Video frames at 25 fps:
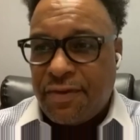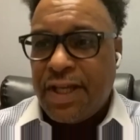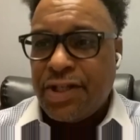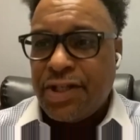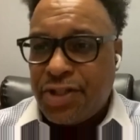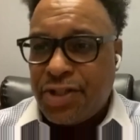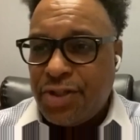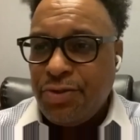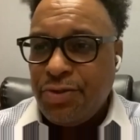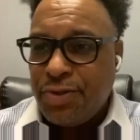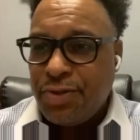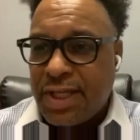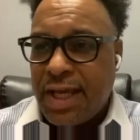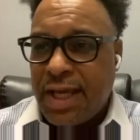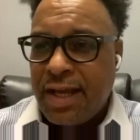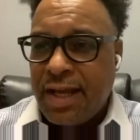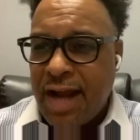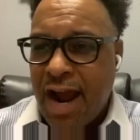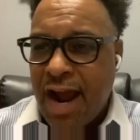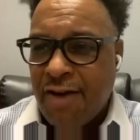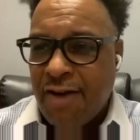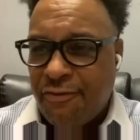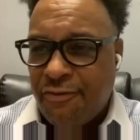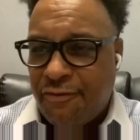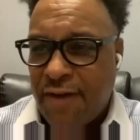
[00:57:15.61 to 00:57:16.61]
issues in
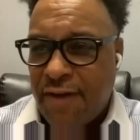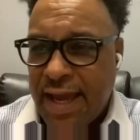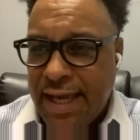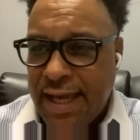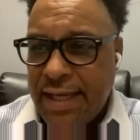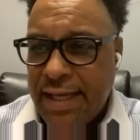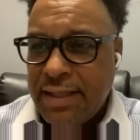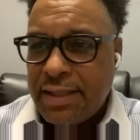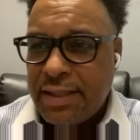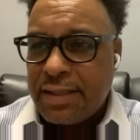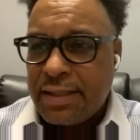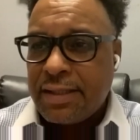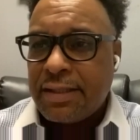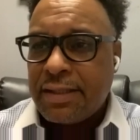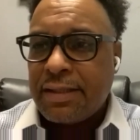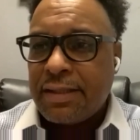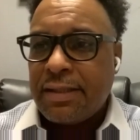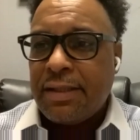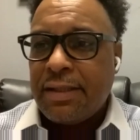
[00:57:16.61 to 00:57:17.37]
our face,